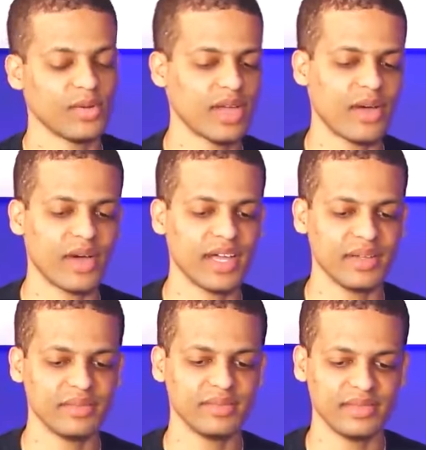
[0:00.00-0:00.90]
oh how I
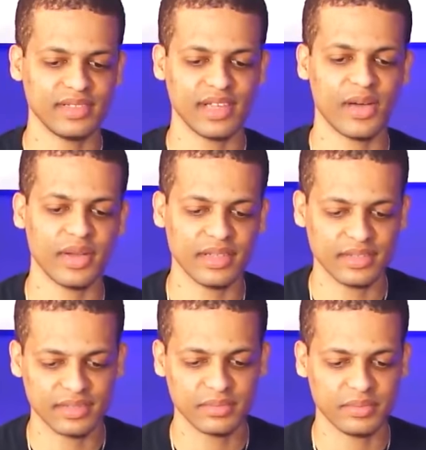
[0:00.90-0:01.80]
how I
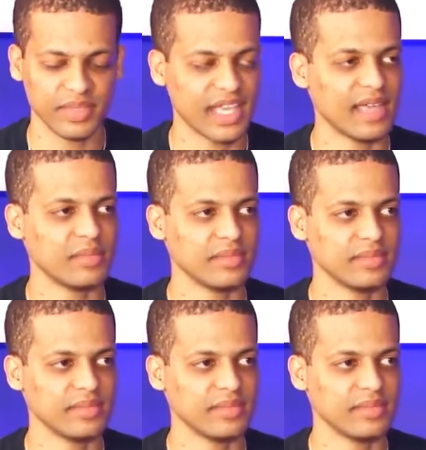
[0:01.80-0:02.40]
became